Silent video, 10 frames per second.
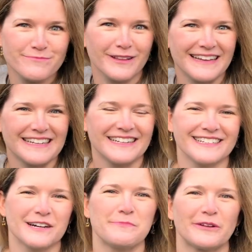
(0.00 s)
played
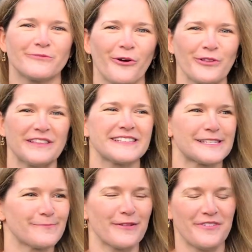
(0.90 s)
a big role in. This
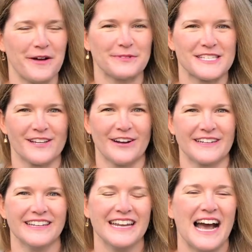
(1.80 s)
is my family's
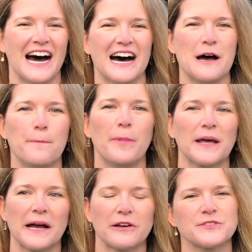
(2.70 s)
garden. But
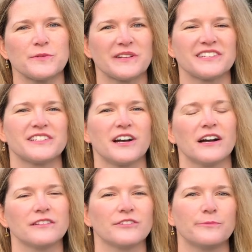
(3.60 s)
I also wanted to
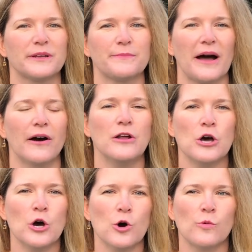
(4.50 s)
talk a little bit about
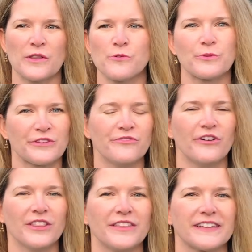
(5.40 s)
one of the really
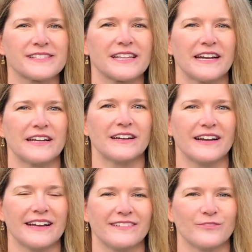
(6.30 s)
fun things that
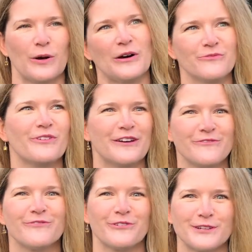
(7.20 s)
well, fun
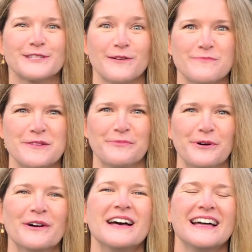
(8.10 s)
for some
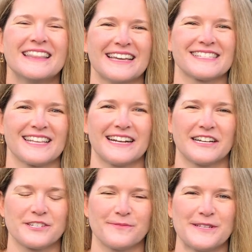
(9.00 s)
people, things that I got
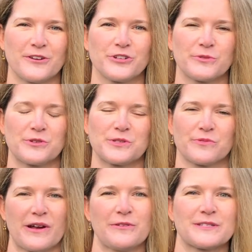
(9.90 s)
to research, which was the
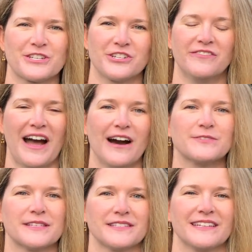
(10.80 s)
requisition of
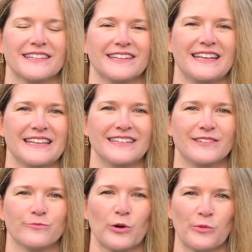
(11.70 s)
houses in
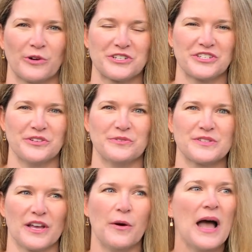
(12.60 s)
World War II.
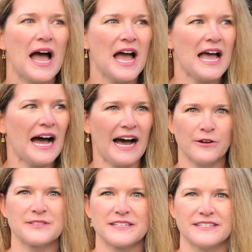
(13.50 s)
So
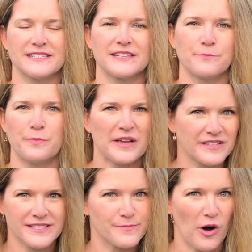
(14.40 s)
houses, big
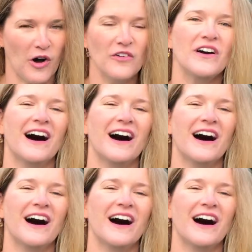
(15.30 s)
and small,